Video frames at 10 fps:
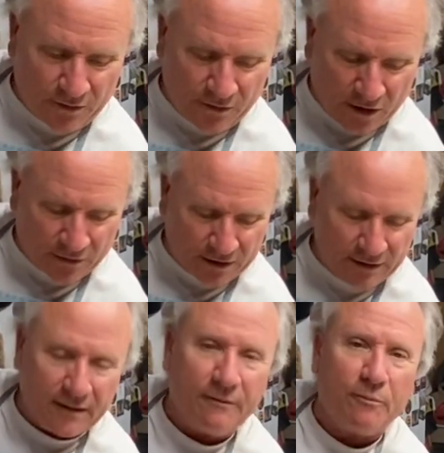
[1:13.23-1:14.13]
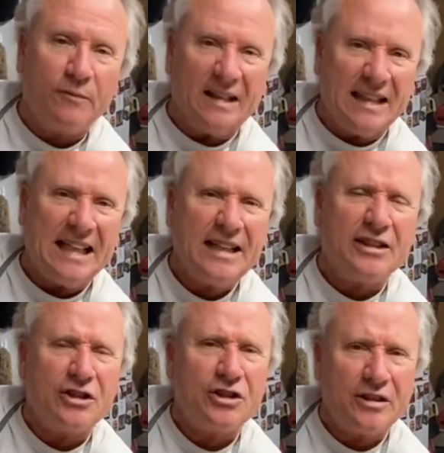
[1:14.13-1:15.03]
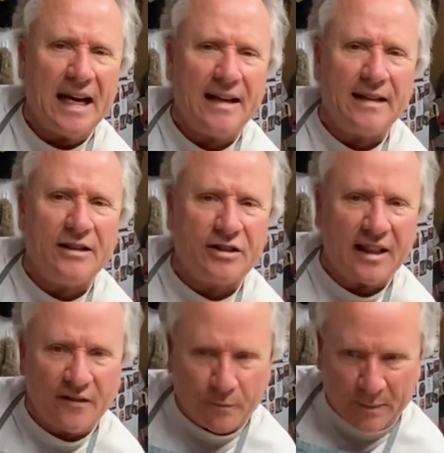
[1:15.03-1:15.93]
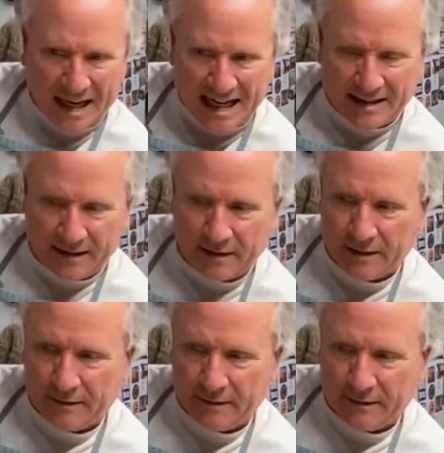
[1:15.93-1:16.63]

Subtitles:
felt the need to stain it instead of paint it.